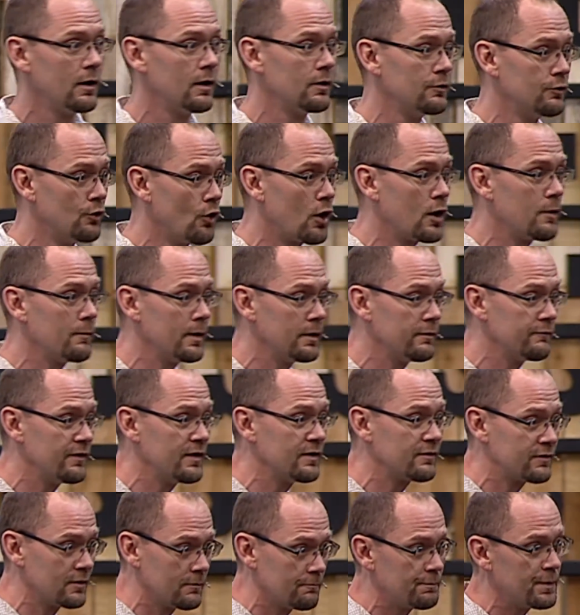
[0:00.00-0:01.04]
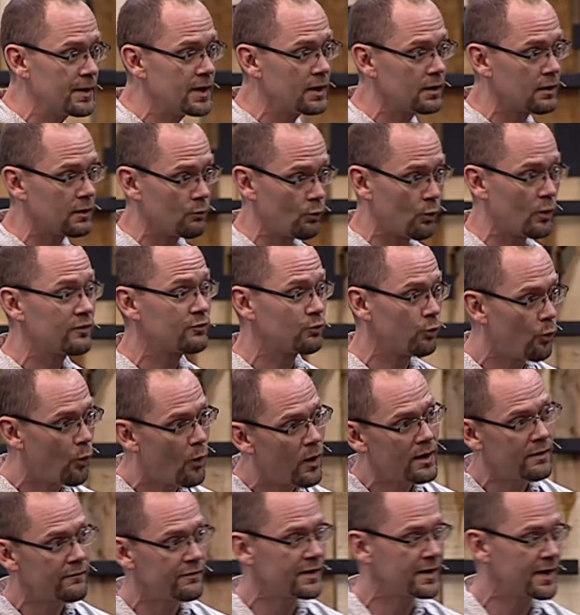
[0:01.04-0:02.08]
Norman Vincent Peale was
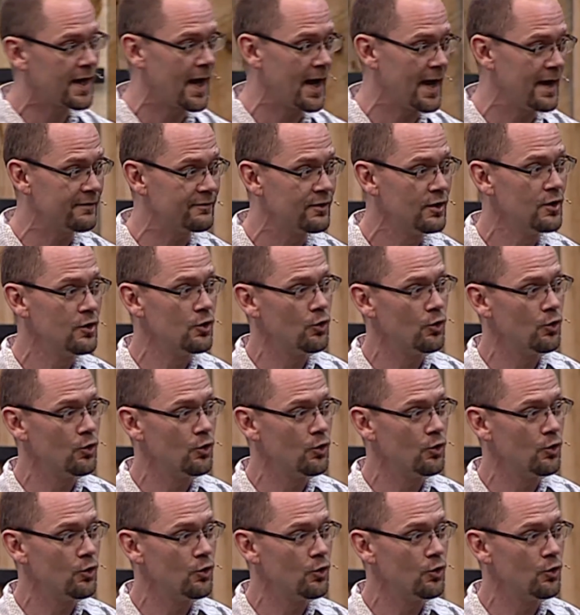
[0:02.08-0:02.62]
one of the guys